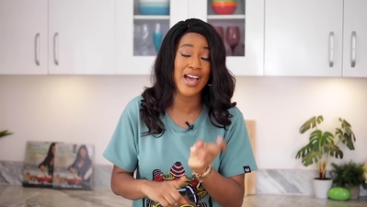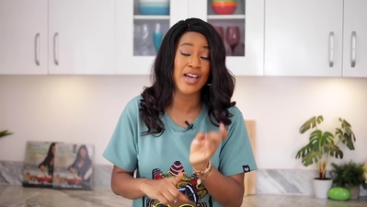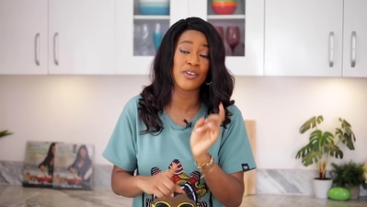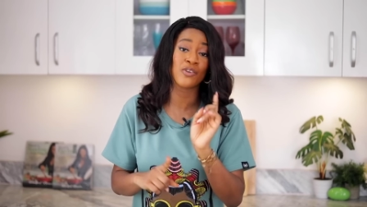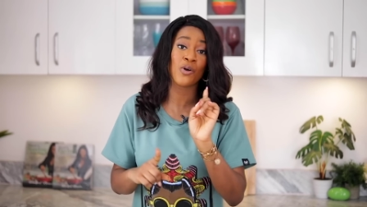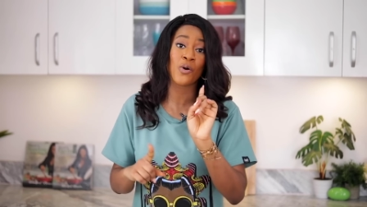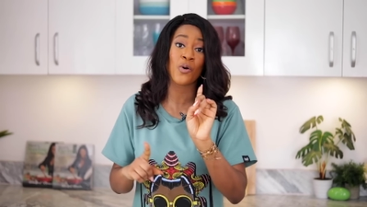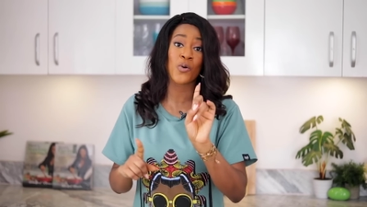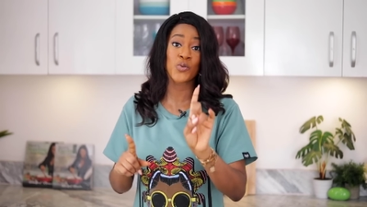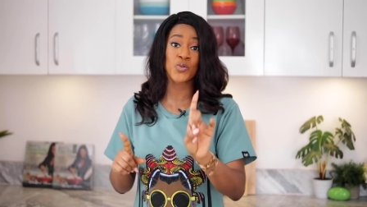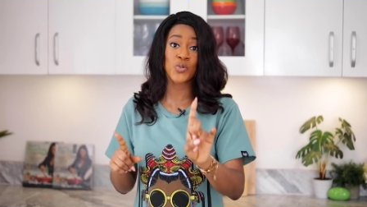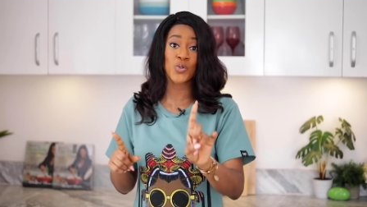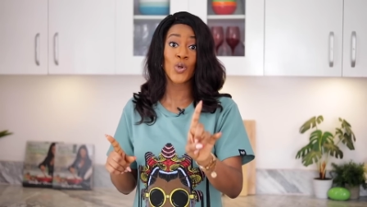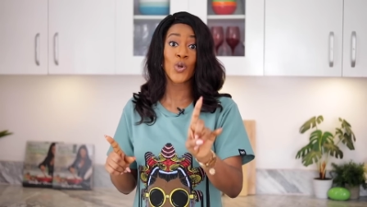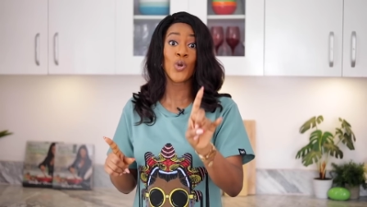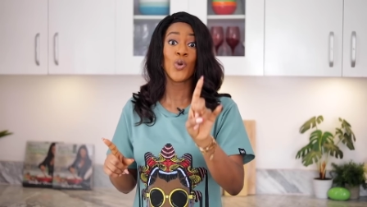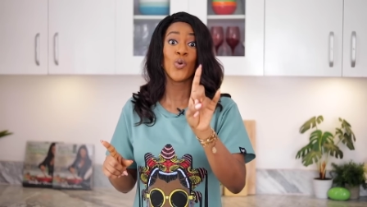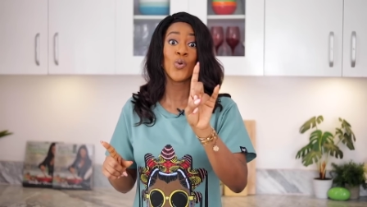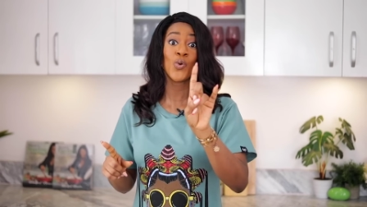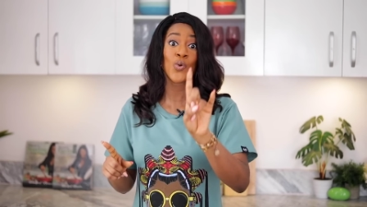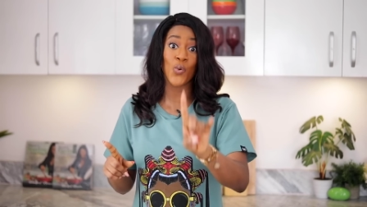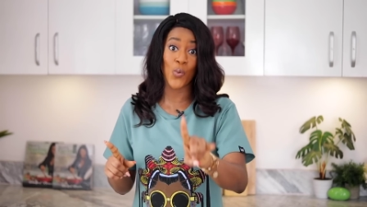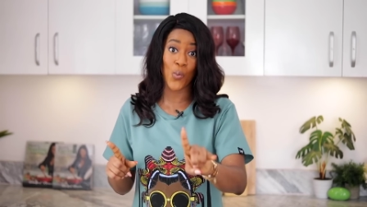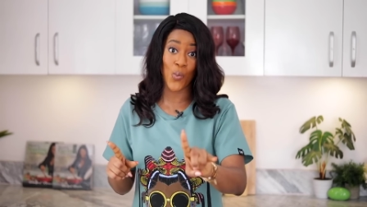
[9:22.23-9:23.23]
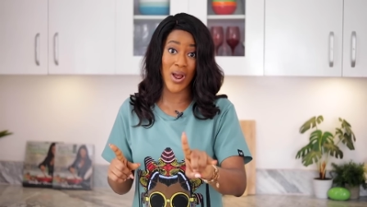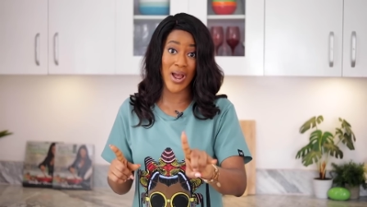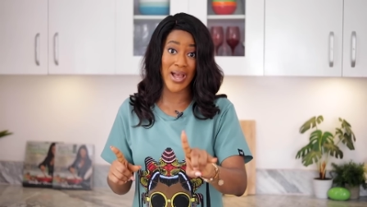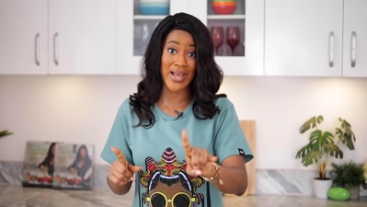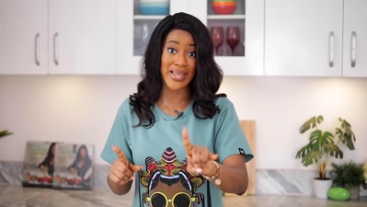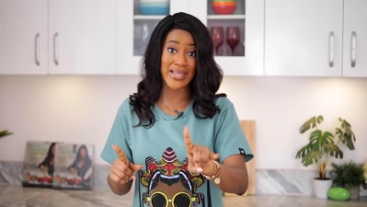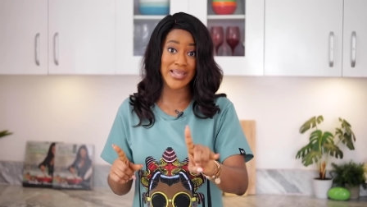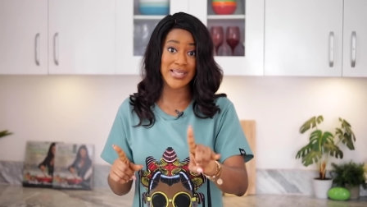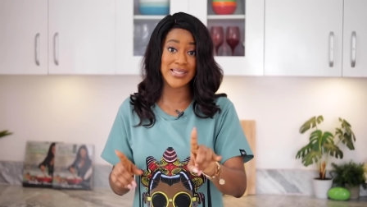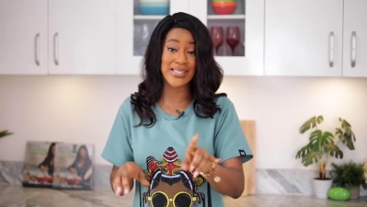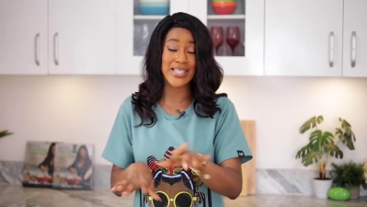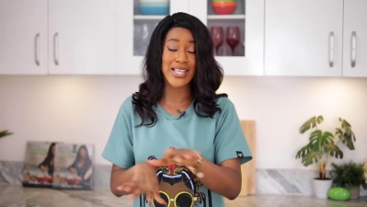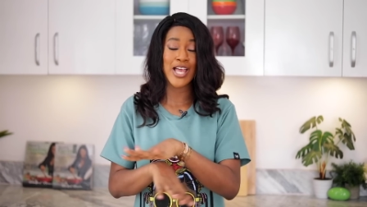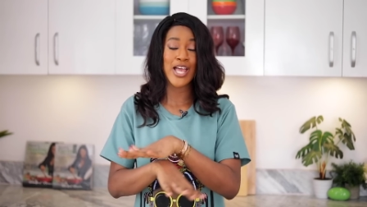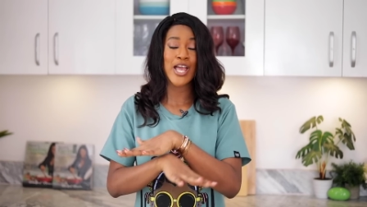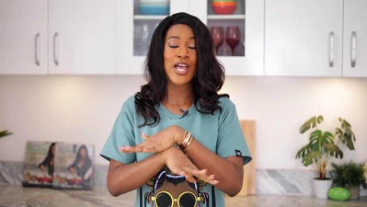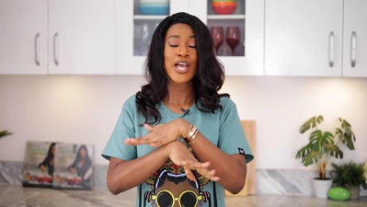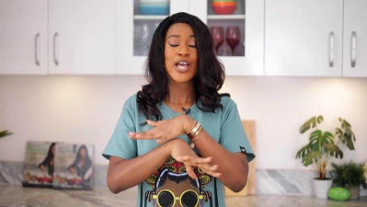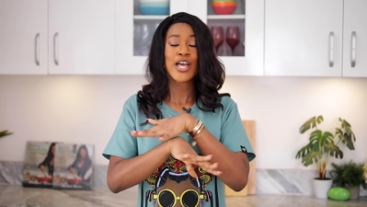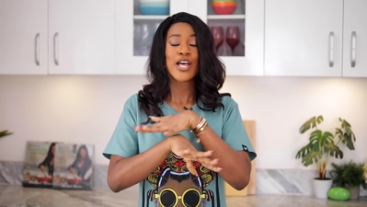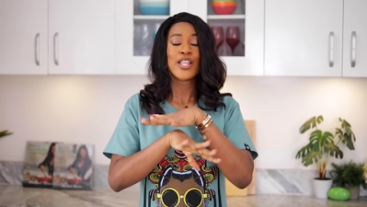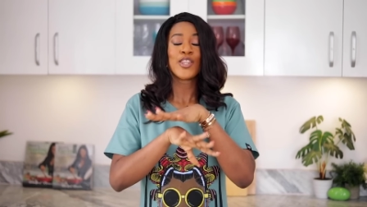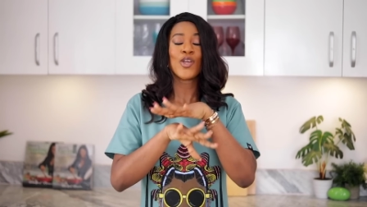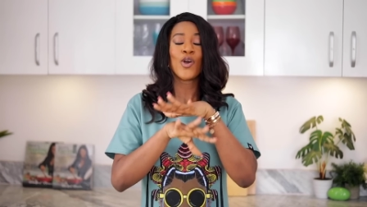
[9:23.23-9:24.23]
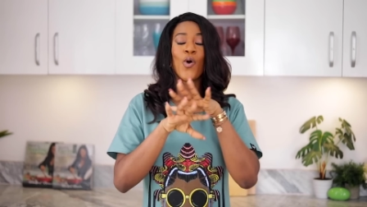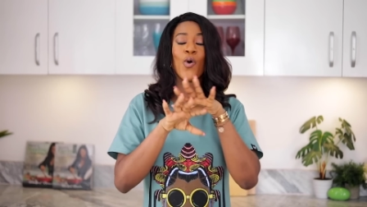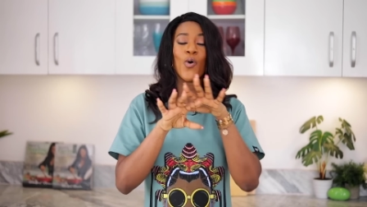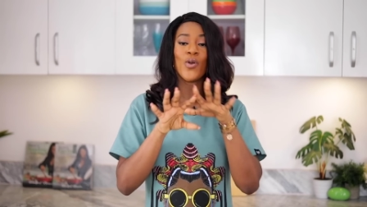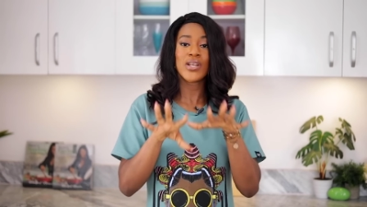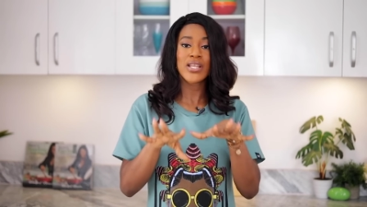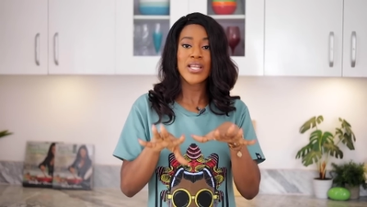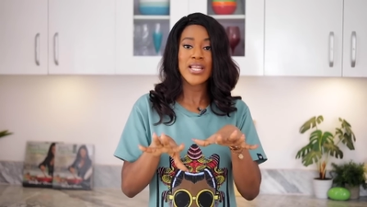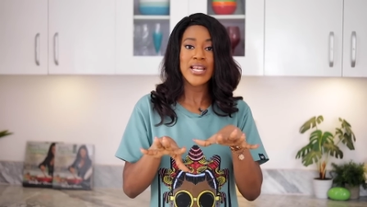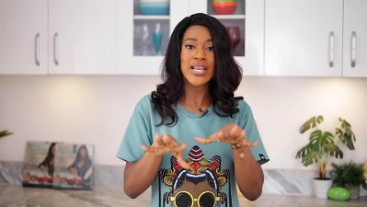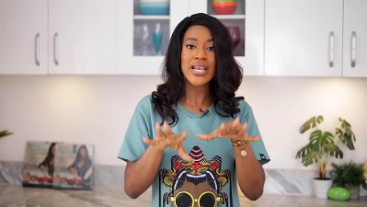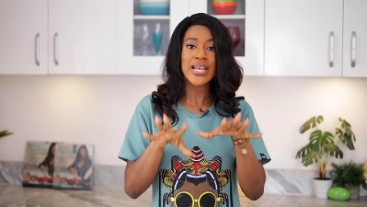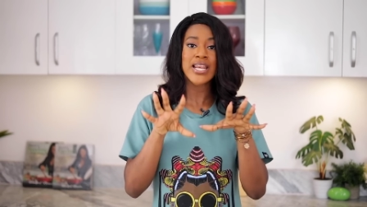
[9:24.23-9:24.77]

and also look wise. The only